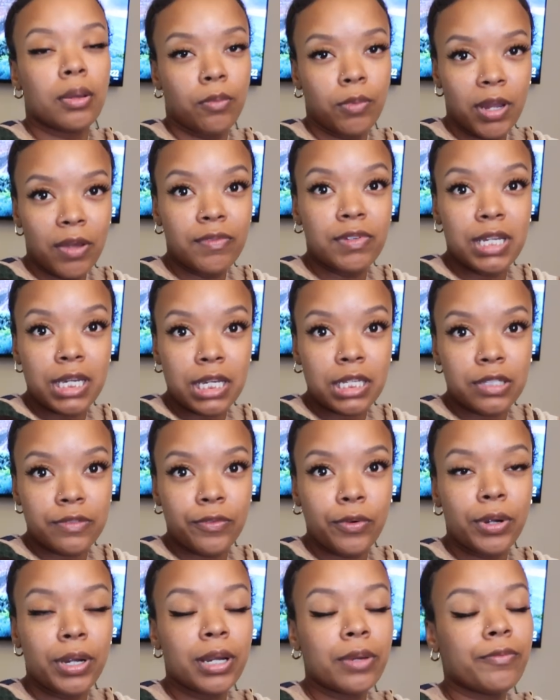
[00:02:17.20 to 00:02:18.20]
We have tickets
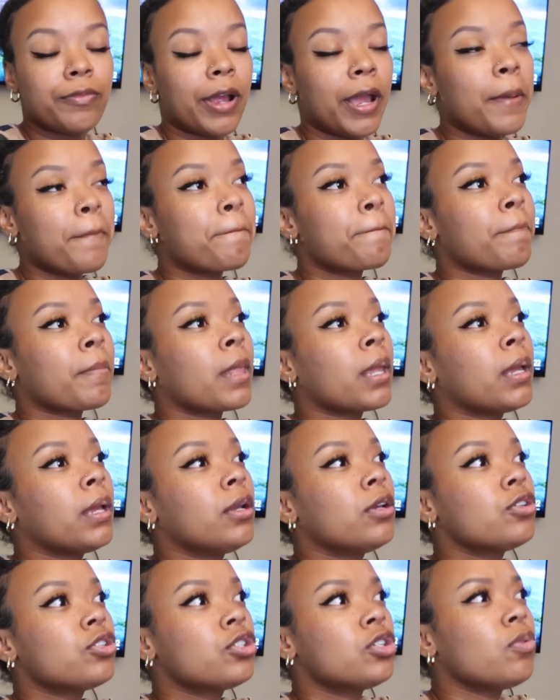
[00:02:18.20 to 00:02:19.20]
for it, right?
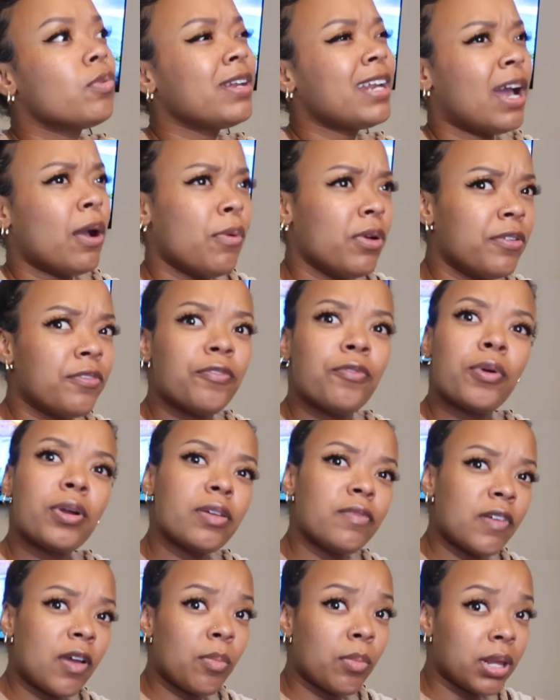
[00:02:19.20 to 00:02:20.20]
So 1 hour and
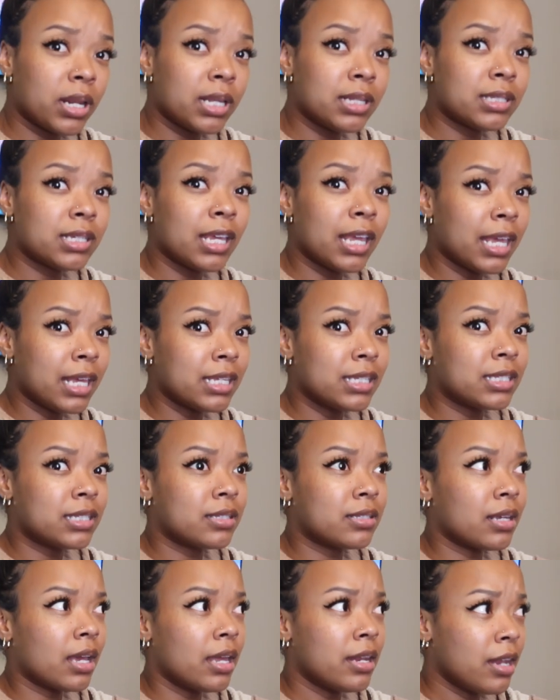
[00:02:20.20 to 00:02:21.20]
45 minutes
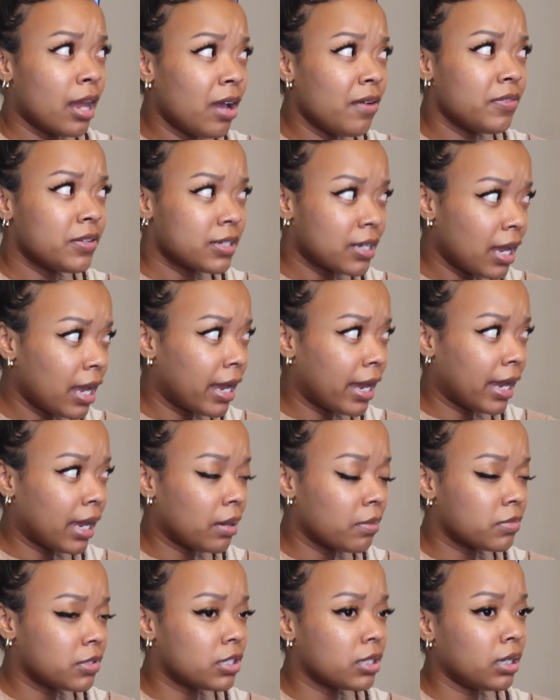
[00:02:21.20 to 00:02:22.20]
is enough
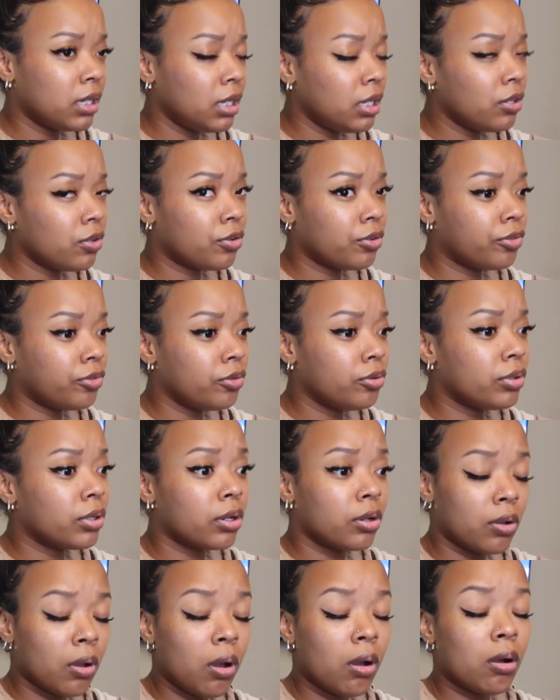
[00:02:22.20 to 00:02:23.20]
time to eat your food
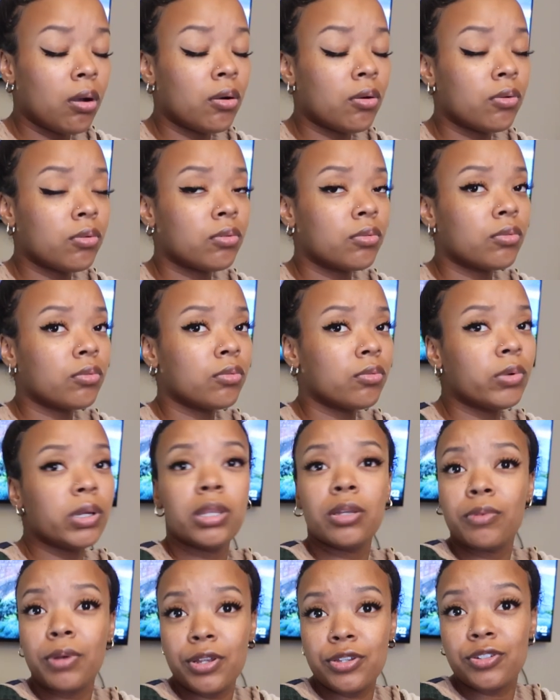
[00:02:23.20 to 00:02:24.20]
and go
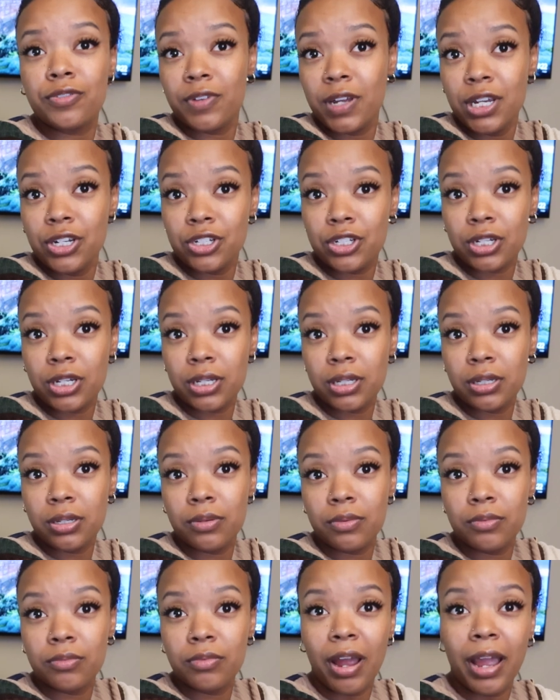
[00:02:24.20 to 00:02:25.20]
with the reservation,
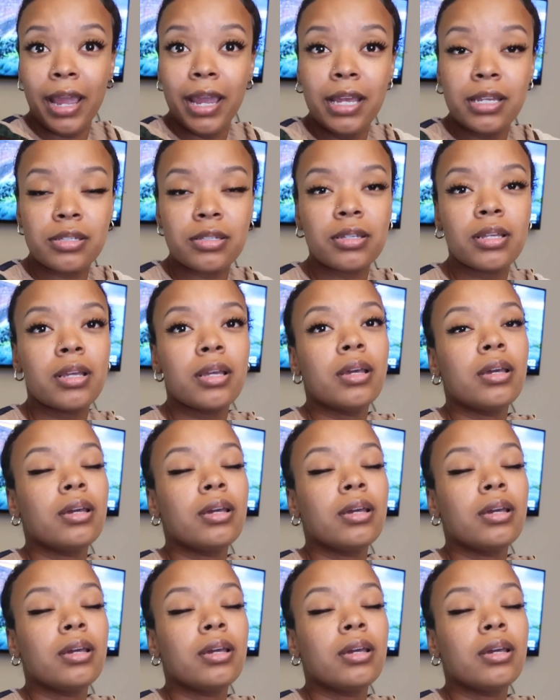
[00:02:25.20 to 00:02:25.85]
right?